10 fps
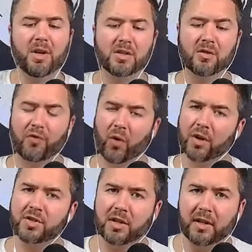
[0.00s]
Because
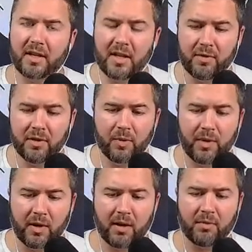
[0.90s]
unfortunately, even though
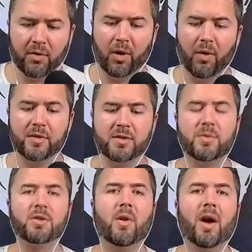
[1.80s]
we grow in
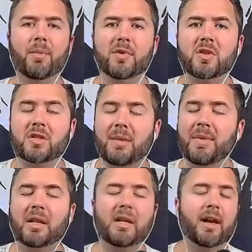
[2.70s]
subscribers
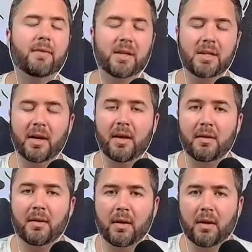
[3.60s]
seemingly every
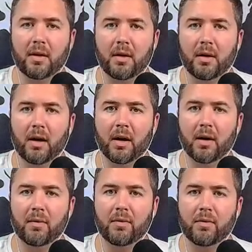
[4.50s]
day,
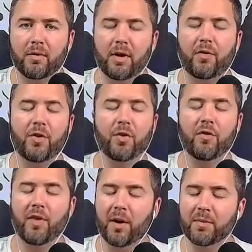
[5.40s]
very few
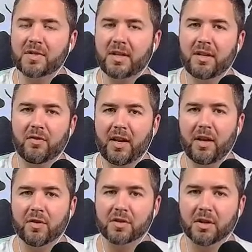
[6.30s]
of them see the
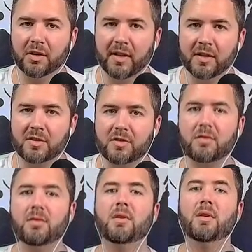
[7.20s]
videos unless
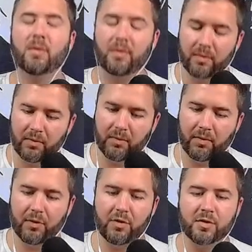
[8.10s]

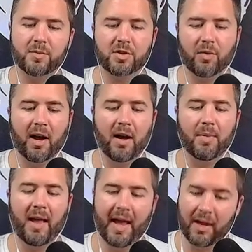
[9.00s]
you
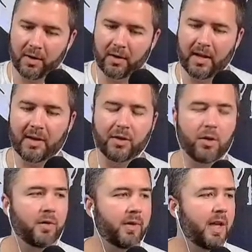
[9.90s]
subscribe and hit the
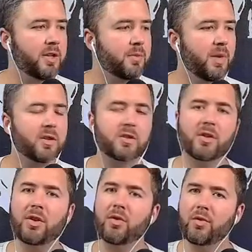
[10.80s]
notification bell so
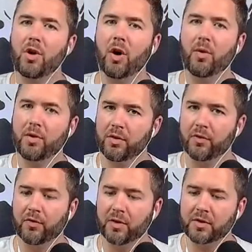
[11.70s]
that you know and you're the
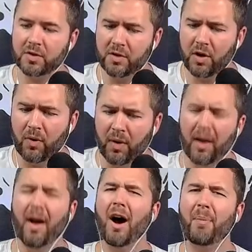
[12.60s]
first to know
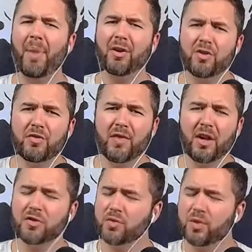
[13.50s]
about new
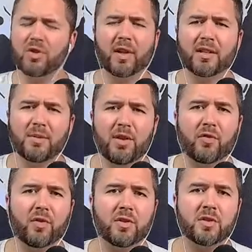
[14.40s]
videos. Wouldn't you like to be the
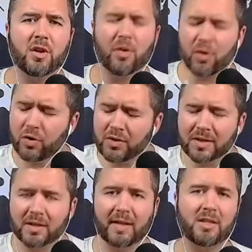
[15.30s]
first to know? Who
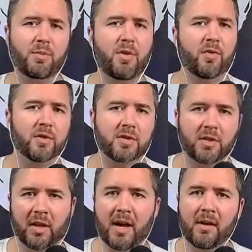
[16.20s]
doesn't like to be first
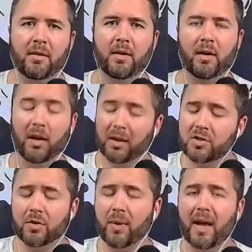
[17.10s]
in line?
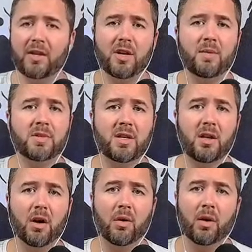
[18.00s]
Unless you're Ronnie James
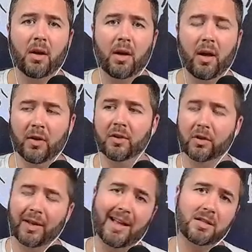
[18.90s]
Dio, and then
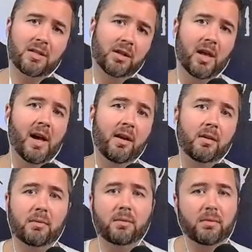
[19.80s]
they're last in line.